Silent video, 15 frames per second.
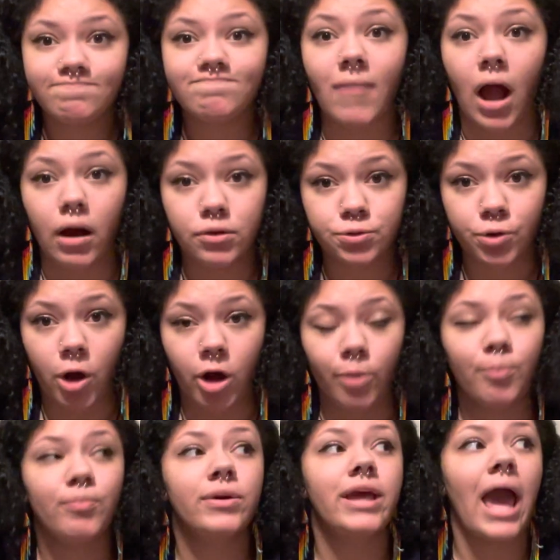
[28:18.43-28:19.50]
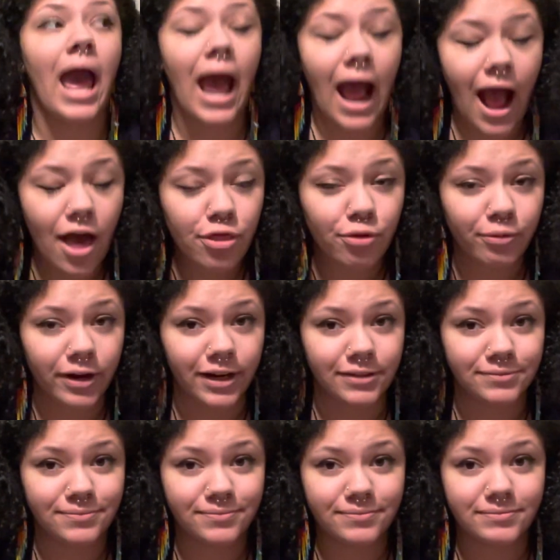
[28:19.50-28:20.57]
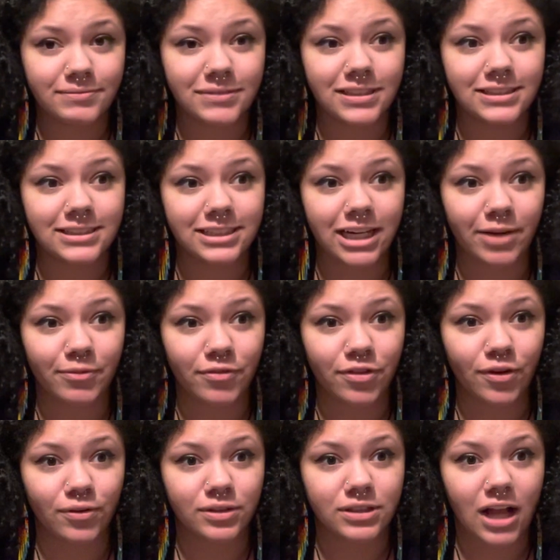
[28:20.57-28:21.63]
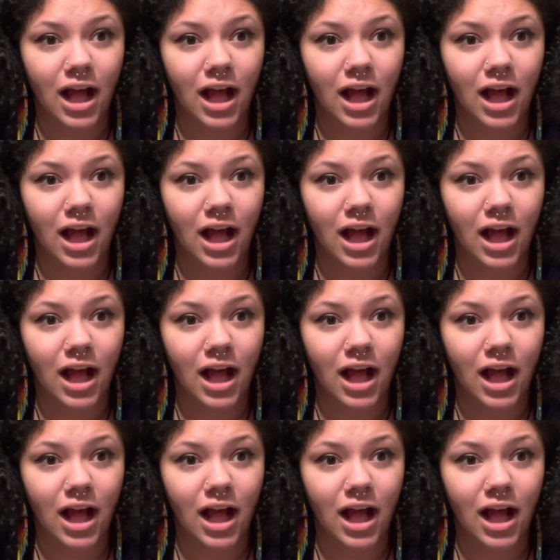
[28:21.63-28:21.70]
I was wrong. Catherine is the name of the old.